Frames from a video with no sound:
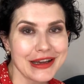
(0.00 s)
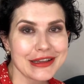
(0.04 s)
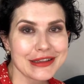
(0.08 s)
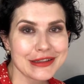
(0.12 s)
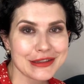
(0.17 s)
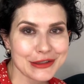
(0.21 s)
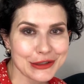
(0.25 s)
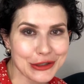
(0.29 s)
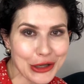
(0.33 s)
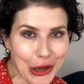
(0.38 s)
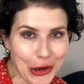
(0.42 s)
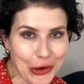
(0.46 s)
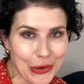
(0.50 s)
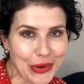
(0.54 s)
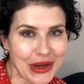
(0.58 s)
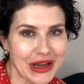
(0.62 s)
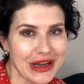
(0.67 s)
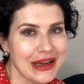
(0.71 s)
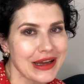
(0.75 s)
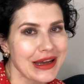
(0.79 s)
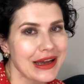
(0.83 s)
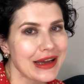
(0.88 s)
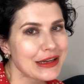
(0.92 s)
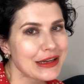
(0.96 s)
So,
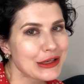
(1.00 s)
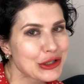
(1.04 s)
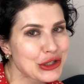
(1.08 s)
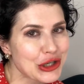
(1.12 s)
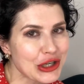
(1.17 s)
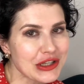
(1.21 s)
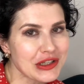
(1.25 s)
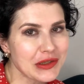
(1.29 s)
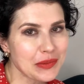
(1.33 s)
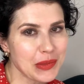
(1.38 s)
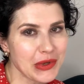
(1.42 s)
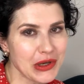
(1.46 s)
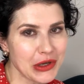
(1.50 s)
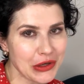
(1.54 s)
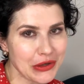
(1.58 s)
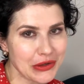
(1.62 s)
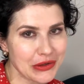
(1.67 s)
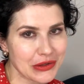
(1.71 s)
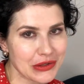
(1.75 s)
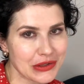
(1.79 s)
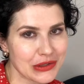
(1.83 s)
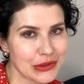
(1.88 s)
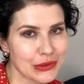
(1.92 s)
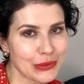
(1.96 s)
just
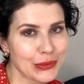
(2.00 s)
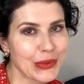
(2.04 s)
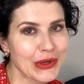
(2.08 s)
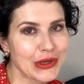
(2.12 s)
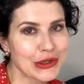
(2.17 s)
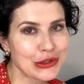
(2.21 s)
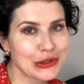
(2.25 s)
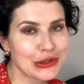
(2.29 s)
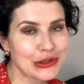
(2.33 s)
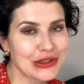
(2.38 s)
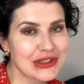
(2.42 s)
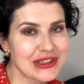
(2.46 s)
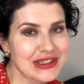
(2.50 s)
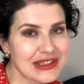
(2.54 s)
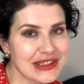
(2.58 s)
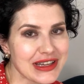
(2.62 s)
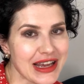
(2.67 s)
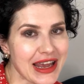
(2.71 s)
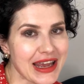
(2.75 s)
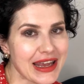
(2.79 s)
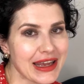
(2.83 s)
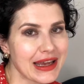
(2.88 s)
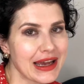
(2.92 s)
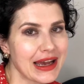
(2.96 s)
because we
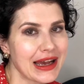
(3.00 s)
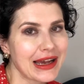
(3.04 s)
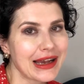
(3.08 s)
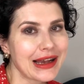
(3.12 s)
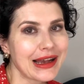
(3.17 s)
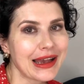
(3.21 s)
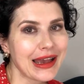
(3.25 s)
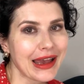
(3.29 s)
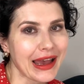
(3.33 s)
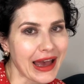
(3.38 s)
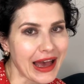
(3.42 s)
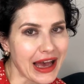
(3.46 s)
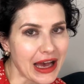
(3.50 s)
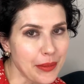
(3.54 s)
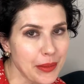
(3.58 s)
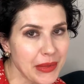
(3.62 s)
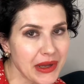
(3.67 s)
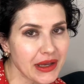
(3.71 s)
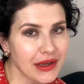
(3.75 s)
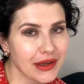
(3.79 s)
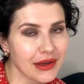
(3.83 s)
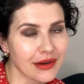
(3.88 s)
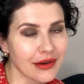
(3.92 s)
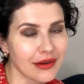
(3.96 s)
say
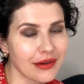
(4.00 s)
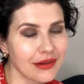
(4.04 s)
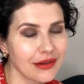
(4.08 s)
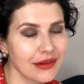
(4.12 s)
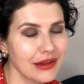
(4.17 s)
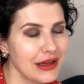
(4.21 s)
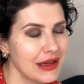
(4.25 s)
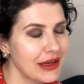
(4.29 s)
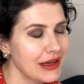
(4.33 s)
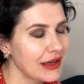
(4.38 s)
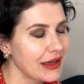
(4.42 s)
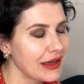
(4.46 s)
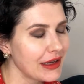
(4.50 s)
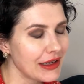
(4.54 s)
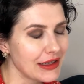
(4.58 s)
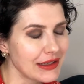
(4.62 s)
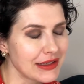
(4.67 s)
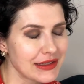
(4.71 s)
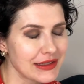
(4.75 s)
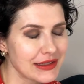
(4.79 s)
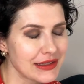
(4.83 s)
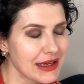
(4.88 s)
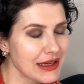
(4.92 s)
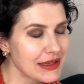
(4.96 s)
chemical,
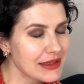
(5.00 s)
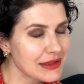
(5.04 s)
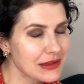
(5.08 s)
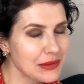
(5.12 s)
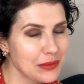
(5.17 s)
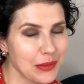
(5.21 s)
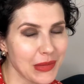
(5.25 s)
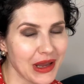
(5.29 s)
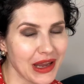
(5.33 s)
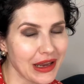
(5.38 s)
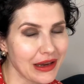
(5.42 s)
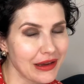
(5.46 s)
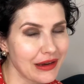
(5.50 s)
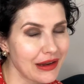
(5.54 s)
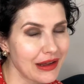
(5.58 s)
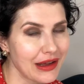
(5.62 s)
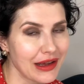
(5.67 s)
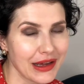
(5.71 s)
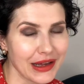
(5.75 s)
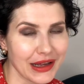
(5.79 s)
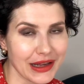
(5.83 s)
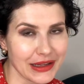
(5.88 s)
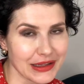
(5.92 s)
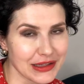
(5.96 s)
it doesn't mean
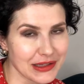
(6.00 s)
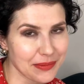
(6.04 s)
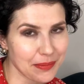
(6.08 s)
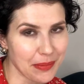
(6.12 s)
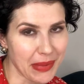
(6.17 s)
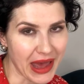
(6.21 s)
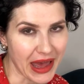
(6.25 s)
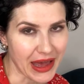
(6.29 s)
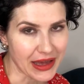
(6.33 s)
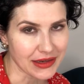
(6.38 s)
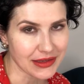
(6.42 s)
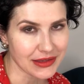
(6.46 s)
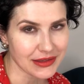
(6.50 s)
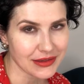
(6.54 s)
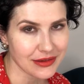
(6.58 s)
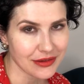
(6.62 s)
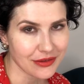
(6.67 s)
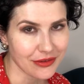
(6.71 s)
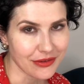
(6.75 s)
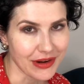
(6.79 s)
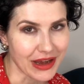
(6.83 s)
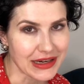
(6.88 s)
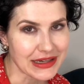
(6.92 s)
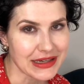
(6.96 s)
it's bad,
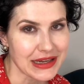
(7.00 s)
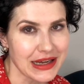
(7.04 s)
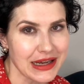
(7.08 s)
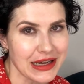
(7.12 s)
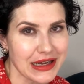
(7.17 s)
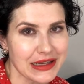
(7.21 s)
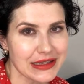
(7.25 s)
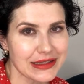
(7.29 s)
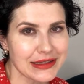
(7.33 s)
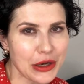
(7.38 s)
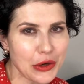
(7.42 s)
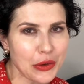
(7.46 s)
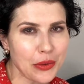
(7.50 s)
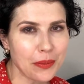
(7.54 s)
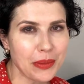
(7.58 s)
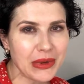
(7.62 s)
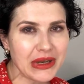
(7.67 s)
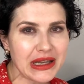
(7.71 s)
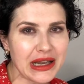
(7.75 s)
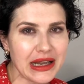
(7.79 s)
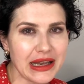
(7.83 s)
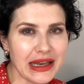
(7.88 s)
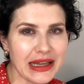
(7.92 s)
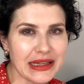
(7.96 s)
right? So,
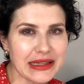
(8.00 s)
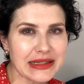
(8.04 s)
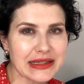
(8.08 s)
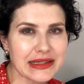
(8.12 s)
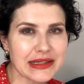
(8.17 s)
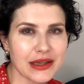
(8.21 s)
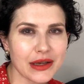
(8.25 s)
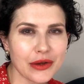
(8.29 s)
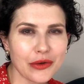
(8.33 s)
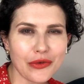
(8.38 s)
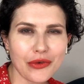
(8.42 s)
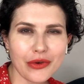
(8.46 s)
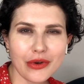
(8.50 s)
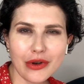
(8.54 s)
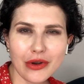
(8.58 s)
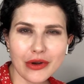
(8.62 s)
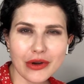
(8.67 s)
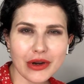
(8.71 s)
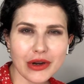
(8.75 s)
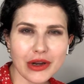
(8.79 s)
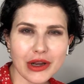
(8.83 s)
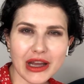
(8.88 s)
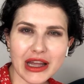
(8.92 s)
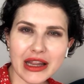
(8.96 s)
but let's
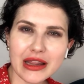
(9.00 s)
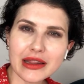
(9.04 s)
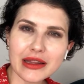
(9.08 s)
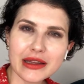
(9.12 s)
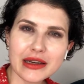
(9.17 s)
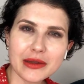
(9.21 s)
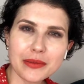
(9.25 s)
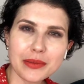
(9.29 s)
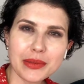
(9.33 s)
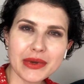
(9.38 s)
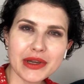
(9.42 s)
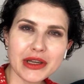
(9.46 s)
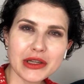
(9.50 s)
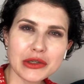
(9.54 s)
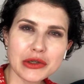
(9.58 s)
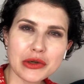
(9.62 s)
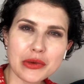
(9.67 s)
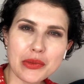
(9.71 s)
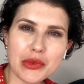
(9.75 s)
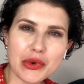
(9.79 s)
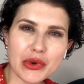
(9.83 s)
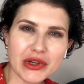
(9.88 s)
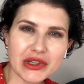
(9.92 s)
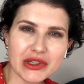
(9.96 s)
look a little
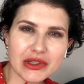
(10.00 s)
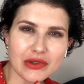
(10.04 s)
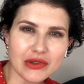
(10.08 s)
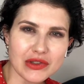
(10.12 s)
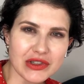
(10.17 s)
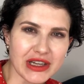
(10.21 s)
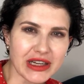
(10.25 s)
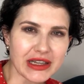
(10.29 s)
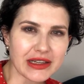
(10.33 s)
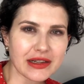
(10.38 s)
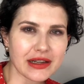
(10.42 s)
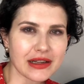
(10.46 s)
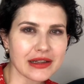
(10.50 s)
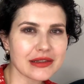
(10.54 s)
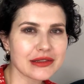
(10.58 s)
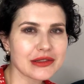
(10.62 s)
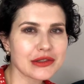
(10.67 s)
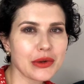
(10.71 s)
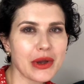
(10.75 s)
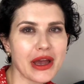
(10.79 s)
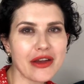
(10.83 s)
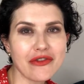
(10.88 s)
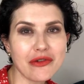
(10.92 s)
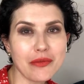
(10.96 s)
bit more into detail.
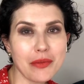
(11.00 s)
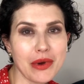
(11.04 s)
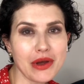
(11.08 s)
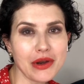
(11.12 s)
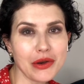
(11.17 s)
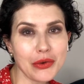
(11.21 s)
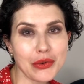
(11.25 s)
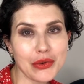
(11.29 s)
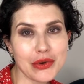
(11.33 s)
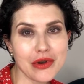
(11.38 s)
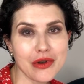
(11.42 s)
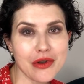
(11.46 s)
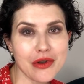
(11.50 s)
So everybody who